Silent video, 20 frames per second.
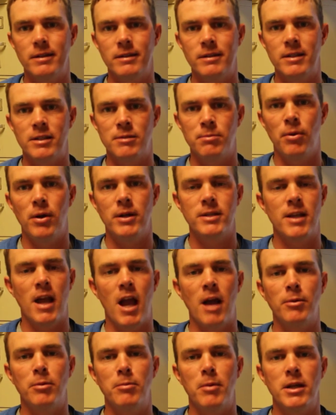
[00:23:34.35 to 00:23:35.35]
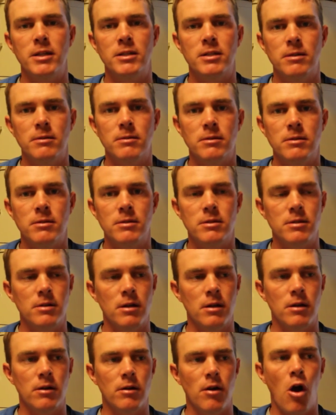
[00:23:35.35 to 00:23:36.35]
Displaced abomasons
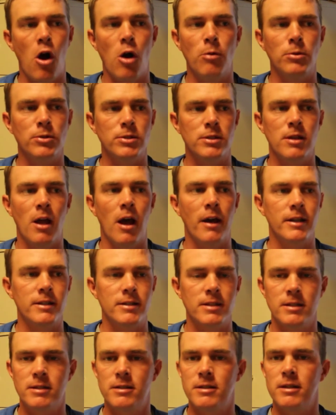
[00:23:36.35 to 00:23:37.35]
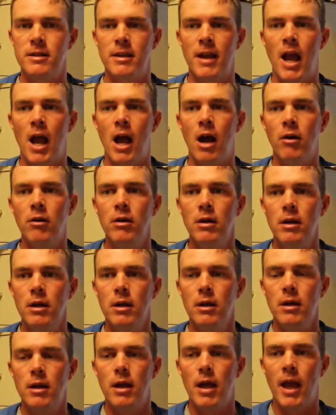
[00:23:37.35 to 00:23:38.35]
are almost non-existent now,
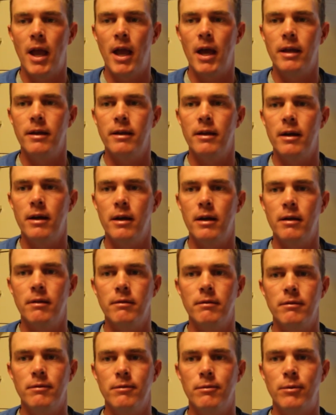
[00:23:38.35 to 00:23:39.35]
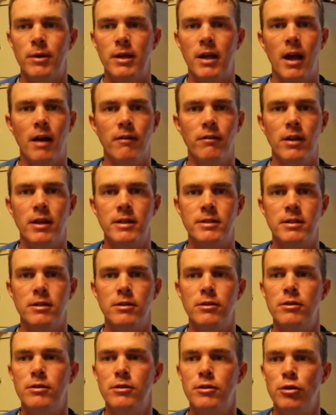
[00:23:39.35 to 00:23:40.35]
and we have less
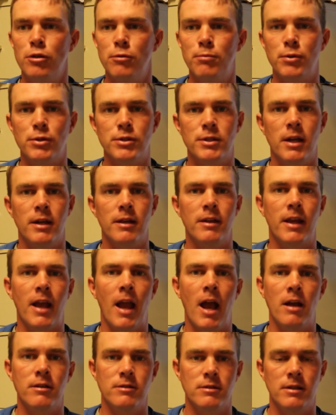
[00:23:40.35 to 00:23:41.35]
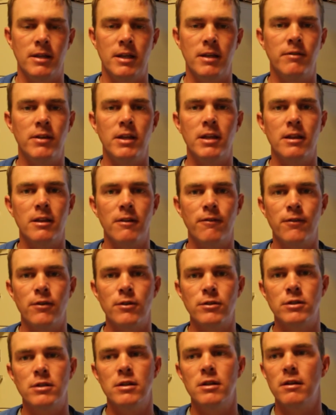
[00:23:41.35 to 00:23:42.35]
than 2% of the cows leading in the
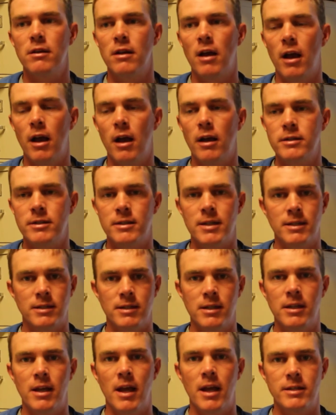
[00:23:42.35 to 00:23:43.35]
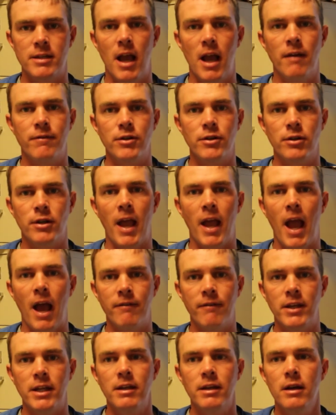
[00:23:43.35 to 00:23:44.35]
first 60 days after
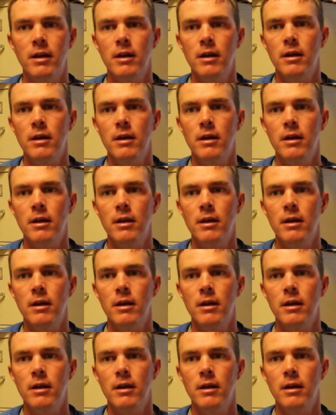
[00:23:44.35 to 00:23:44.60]
calving.